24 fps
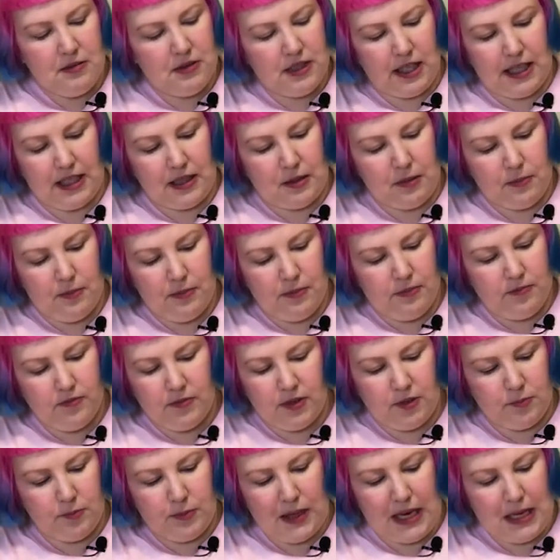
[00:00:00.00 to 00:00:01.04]
like
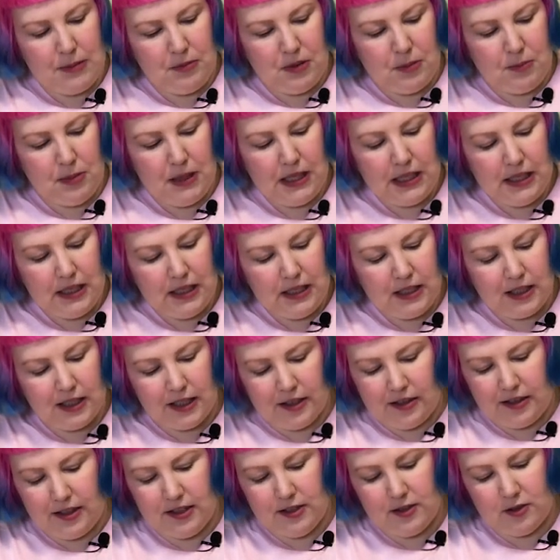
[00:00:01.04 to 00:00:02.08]
baby pink
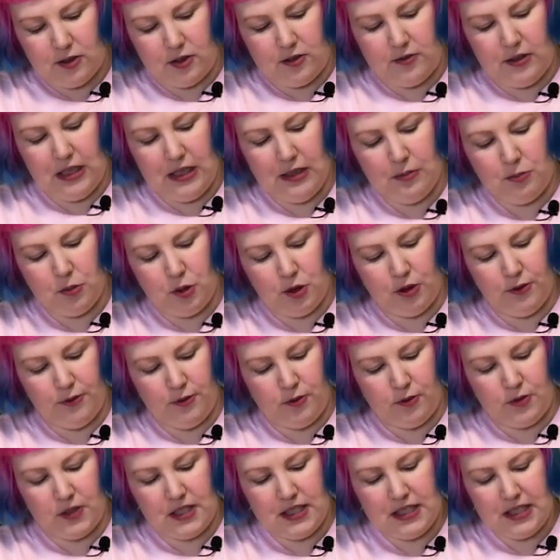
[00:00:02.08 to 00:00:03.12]
and this sort of
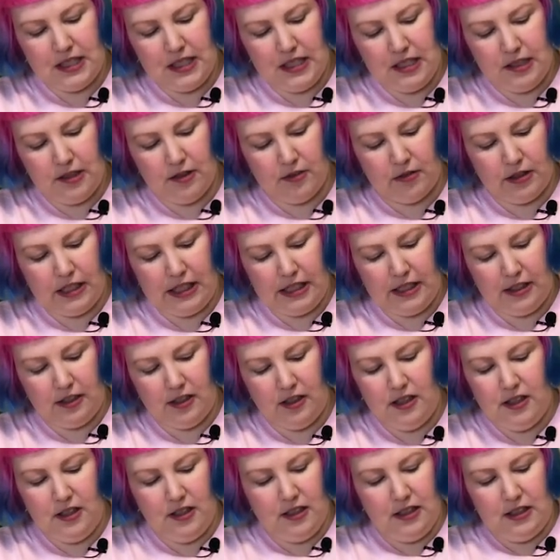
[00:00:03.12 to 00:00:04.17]
beautiful sea
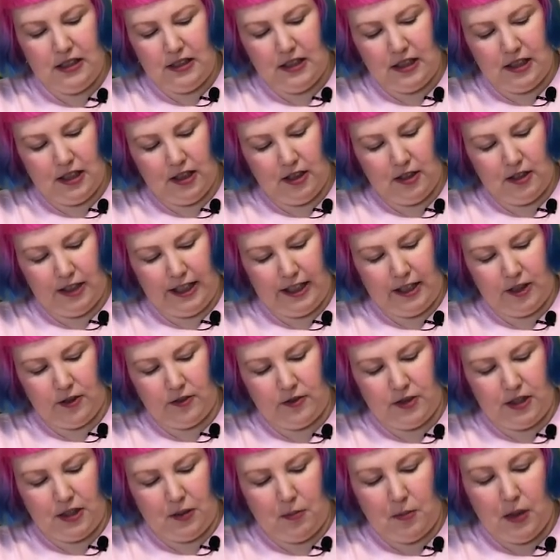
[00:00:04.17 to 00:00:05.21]
green uh, like of
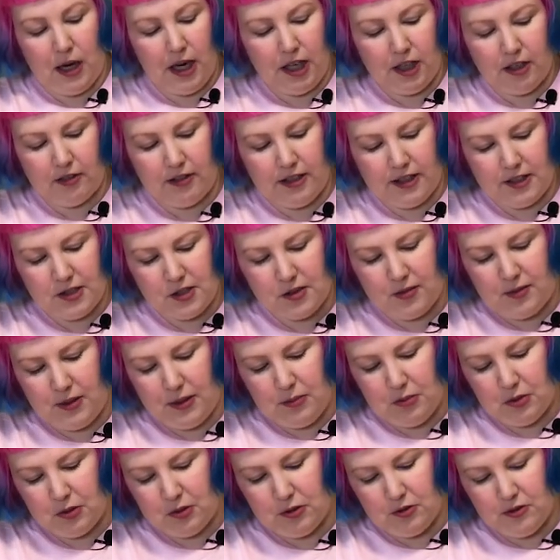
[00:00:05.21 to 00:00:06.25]
the margarita
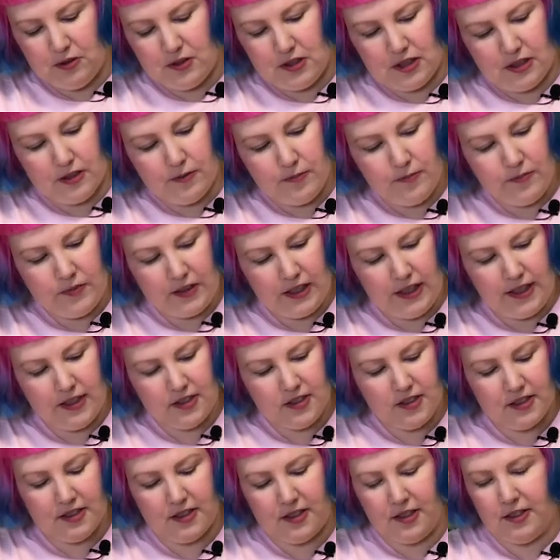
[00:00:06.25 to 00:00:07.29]
swimming pools and yeah it's
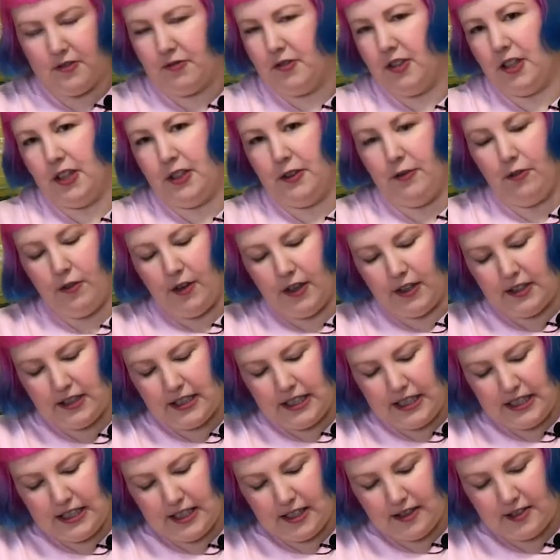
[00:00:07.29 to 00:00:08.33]
just got really fun
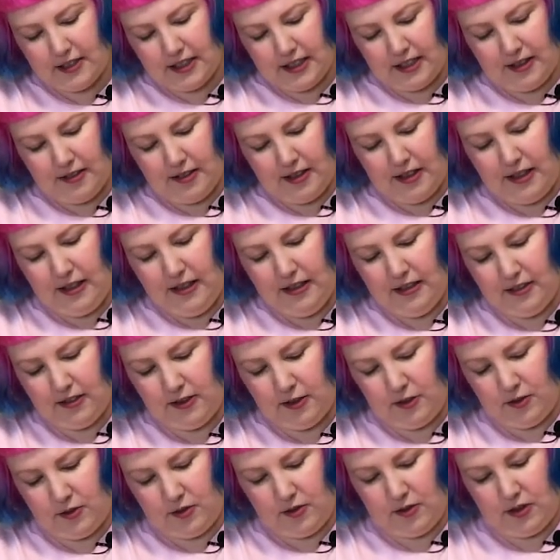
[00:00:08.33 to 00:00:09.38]
details like the
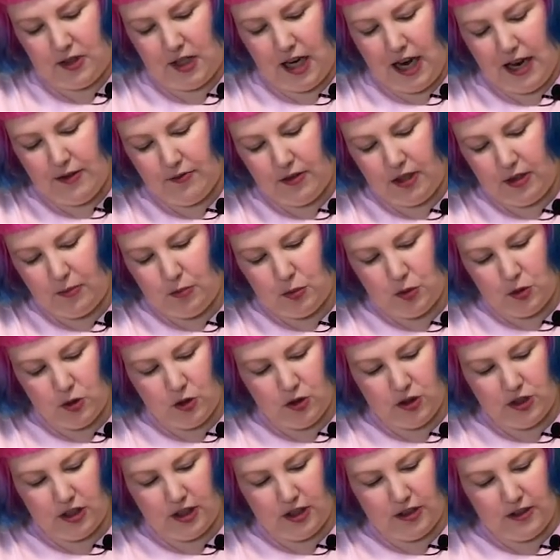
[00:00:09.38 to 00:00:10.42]
little diving
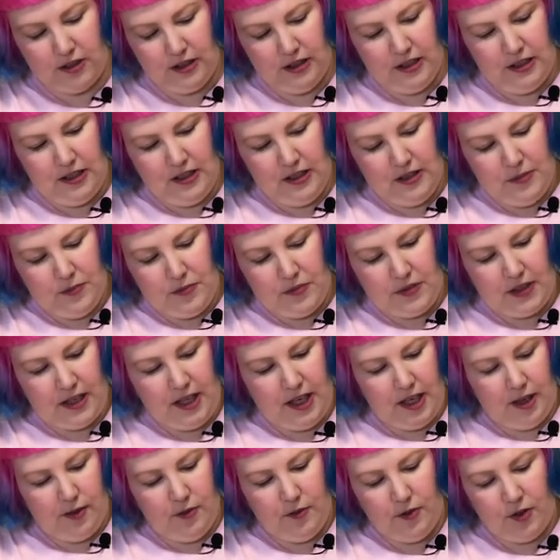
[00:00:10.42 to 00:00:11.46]
board and the
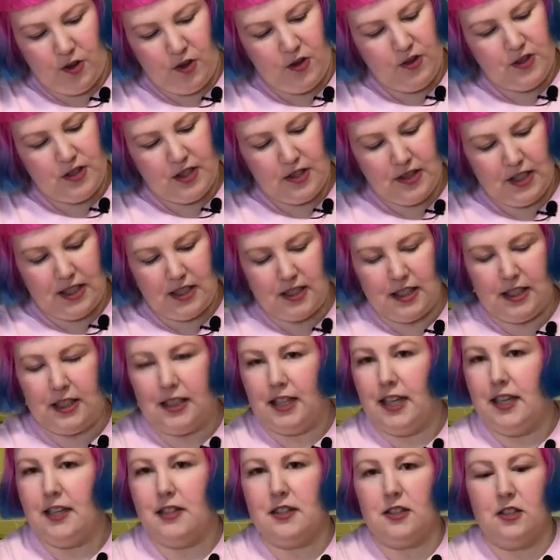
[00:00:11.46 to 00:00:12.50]
headphones and things like
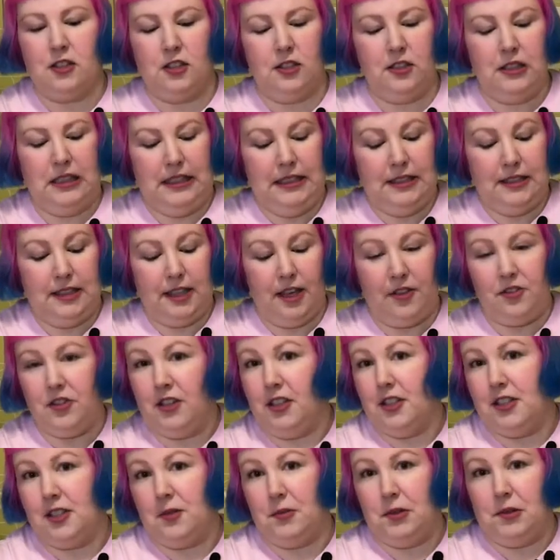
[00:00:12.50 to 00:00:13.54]
that so yeah I
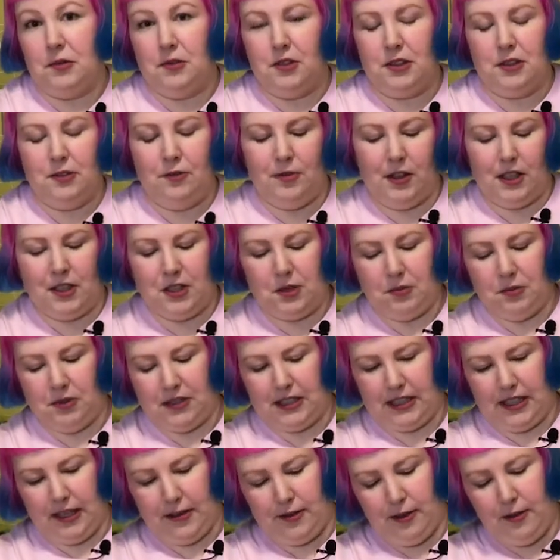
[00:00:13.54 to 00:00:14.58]
think it's gonna be really fun to put
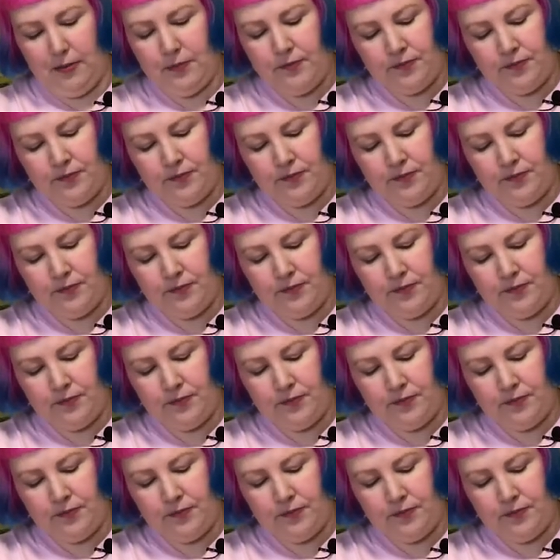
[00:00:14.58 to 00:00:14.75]
together